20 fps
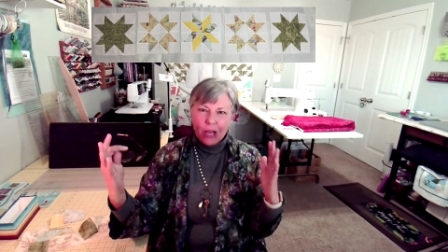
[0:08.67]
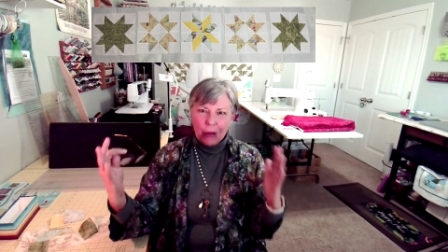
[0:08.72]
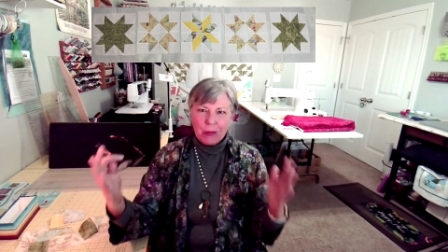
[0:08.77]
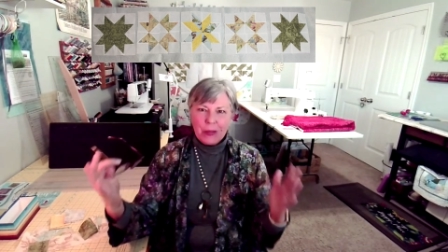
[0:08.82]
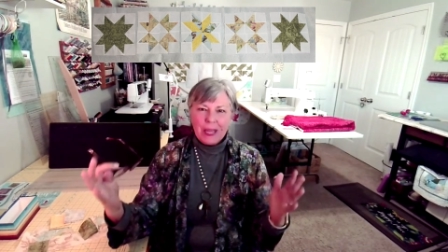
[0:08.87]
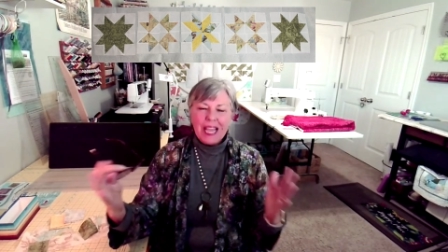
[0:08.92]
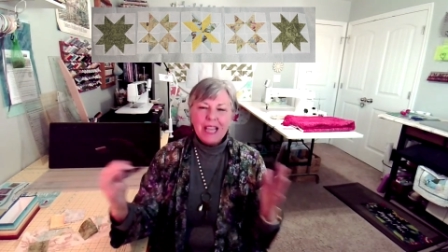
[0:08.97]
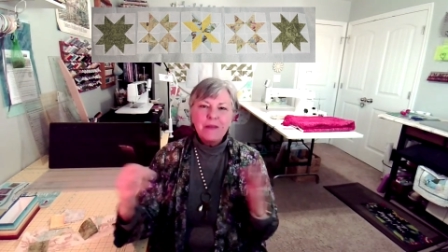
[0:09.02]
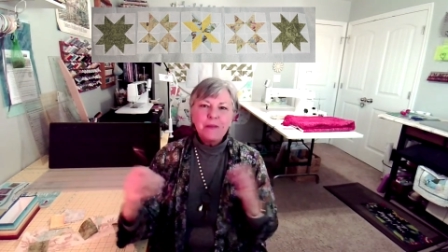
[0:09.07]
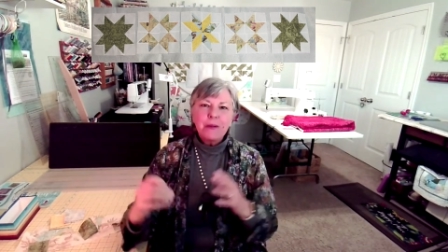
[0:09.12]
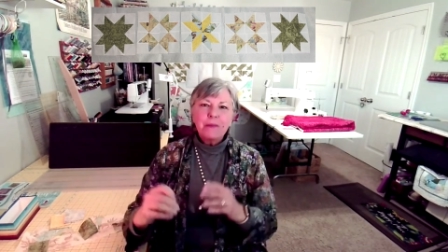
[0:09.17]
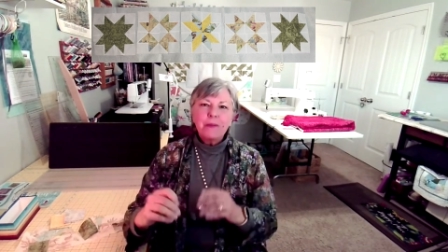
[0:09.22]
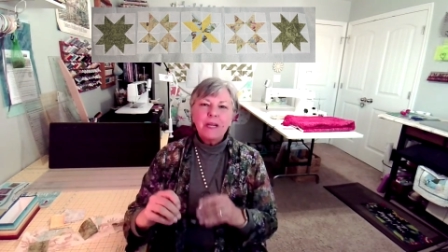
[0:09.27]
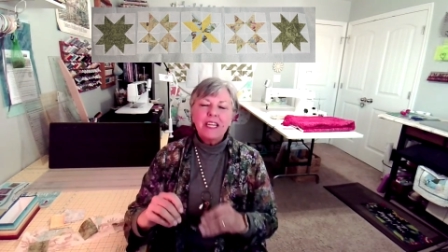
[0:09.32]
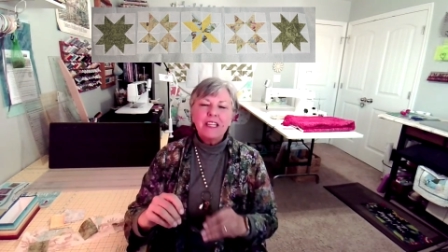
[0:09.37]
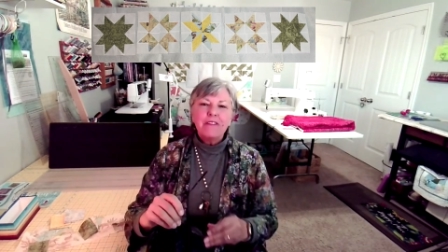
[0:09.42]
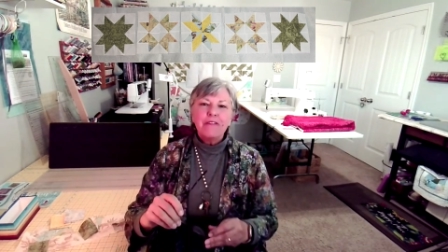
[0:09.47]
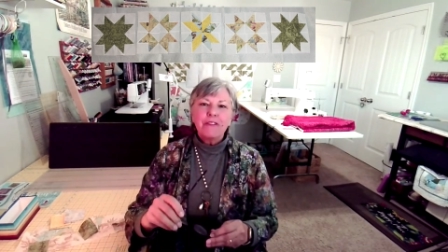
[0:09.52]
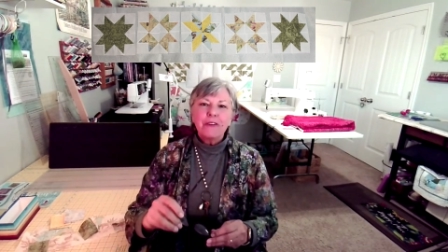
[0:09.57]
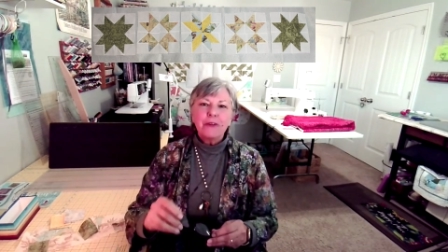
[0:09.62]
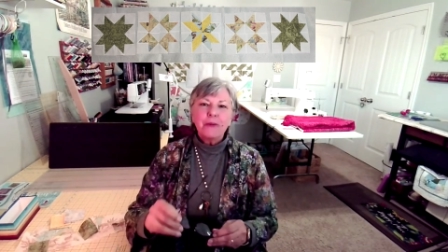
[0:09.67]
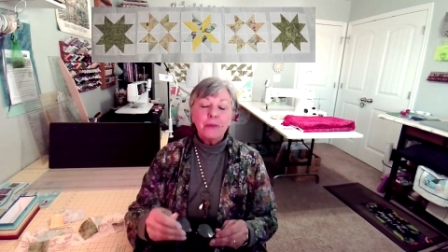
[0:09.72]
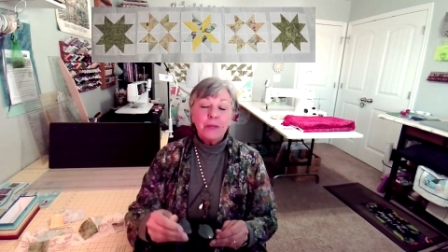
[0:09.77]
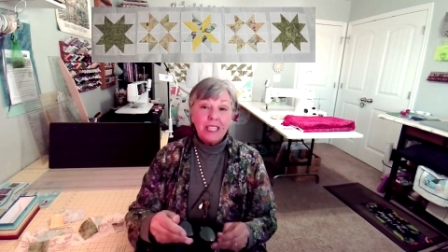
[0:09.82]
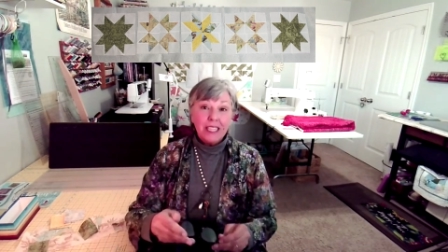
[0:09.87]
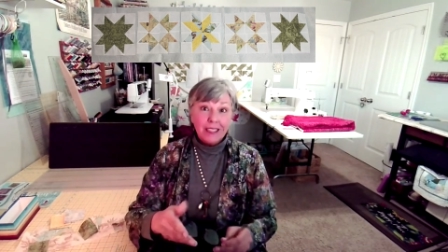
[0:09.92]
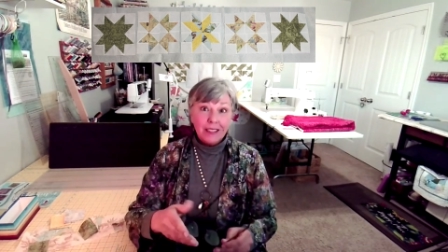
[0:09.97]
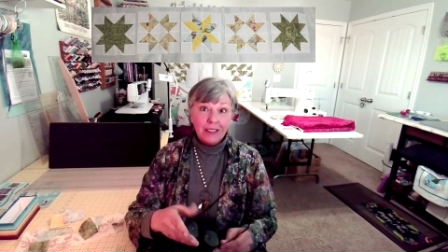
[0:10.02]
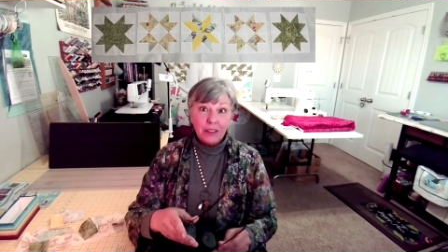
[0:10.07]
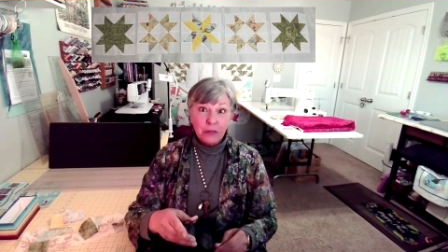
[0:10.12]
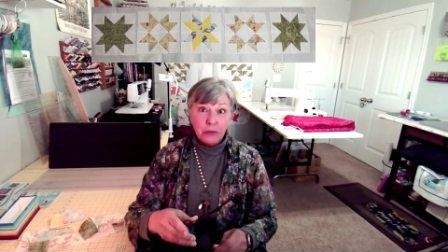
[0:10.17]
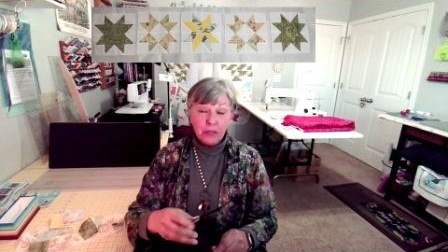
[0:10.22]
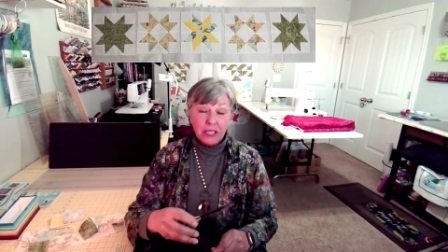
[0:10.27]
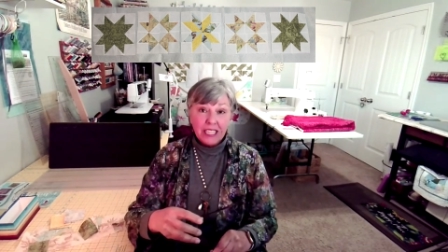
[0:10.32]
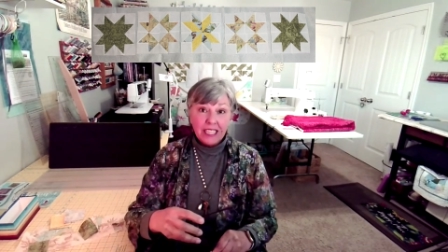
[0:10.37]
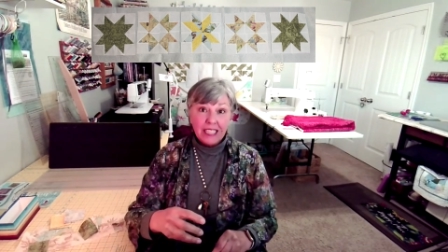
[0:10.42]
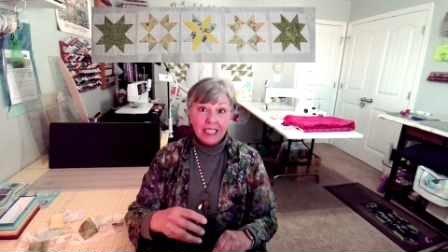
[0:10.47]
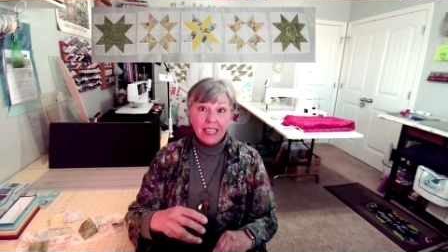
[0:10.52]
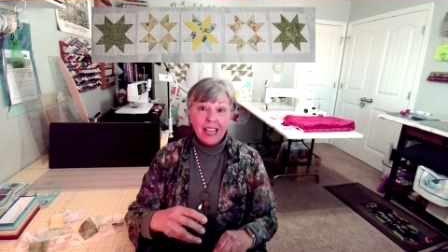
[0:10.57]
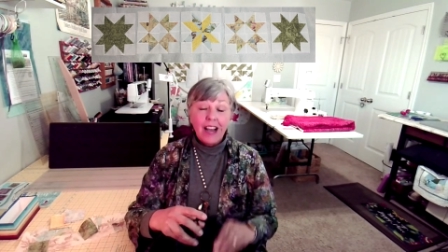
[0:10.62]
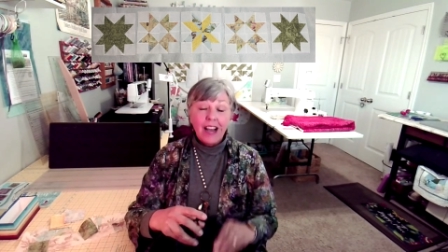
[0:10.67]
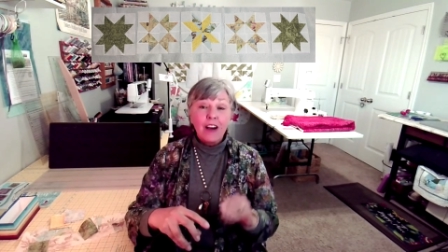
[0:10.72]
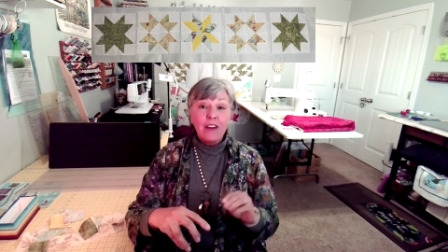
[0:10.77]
Okay, we're ready for week three